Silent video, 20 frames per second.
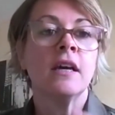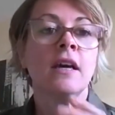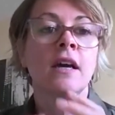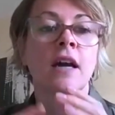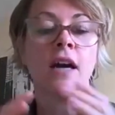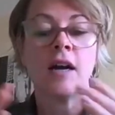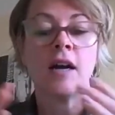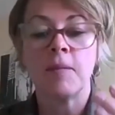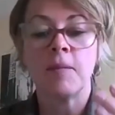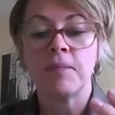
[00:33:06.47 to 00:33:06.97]

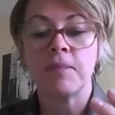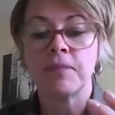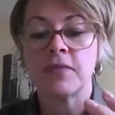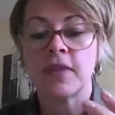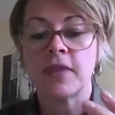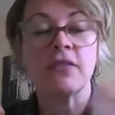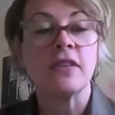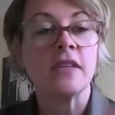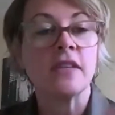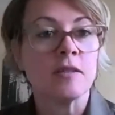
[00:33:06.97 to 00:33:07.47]

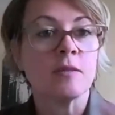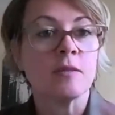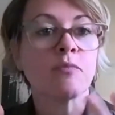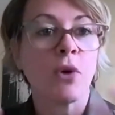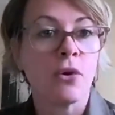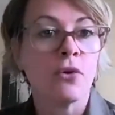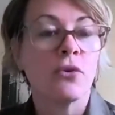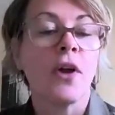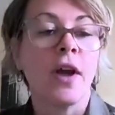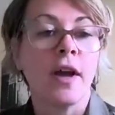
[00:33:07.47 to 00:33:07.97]
that these
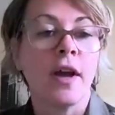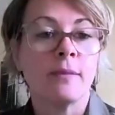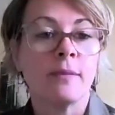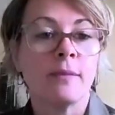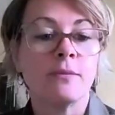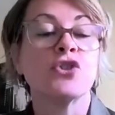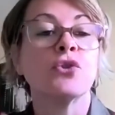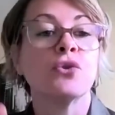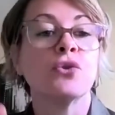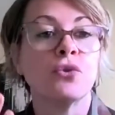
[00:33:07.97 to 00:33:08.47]

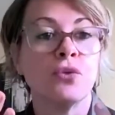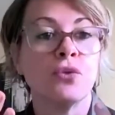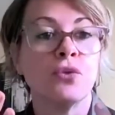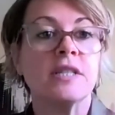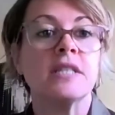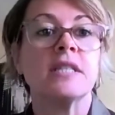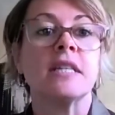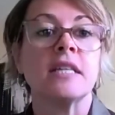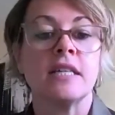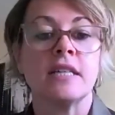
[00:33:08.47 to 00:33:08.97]
programs do
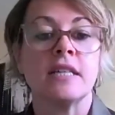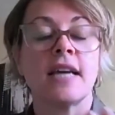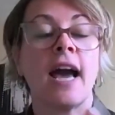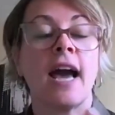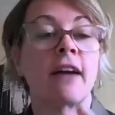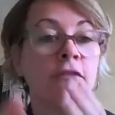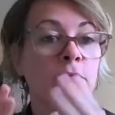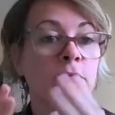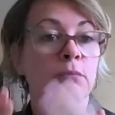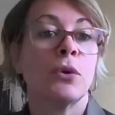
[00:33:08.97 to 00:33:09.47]
indeed
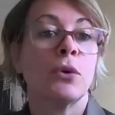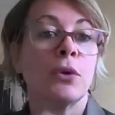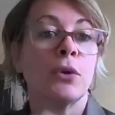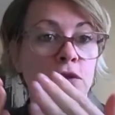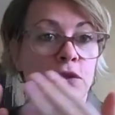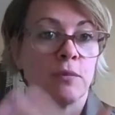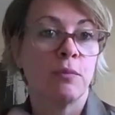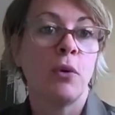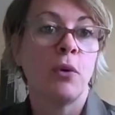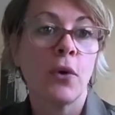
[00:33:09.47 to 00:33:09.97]
have employer
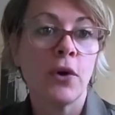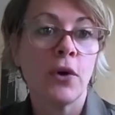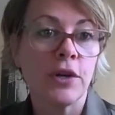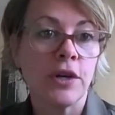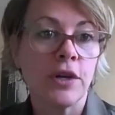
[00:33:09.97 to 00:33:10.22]
support